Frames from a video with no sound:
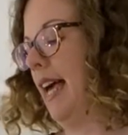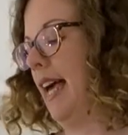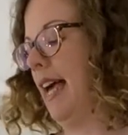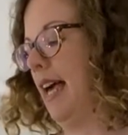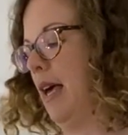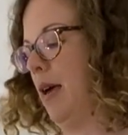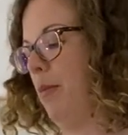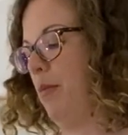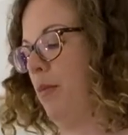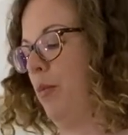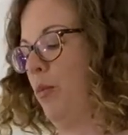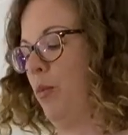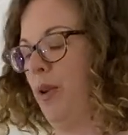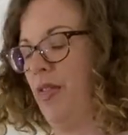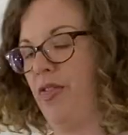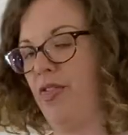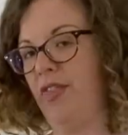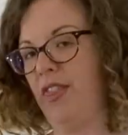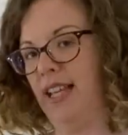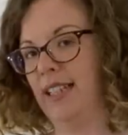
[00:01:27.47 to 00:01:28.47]
Um,
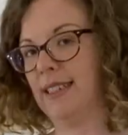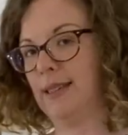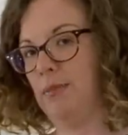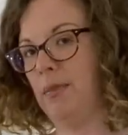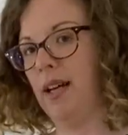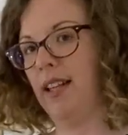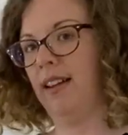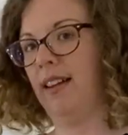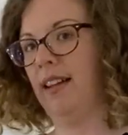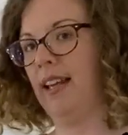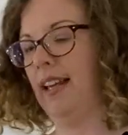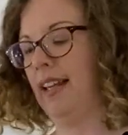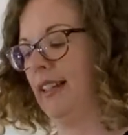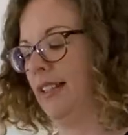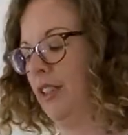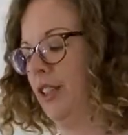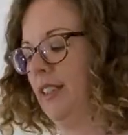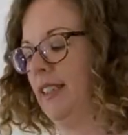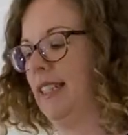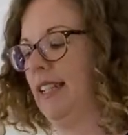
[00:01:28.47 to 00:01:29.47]
with this model, I
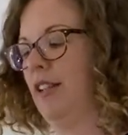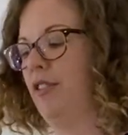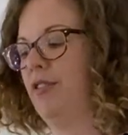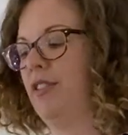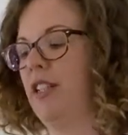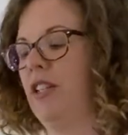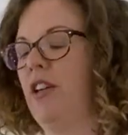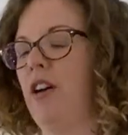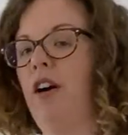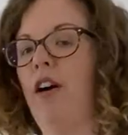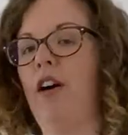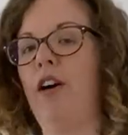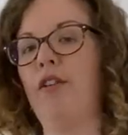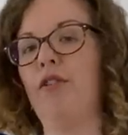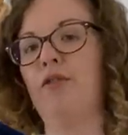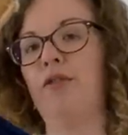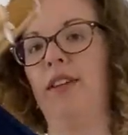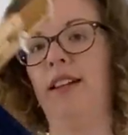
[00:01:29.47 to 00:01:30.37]
can just lift it off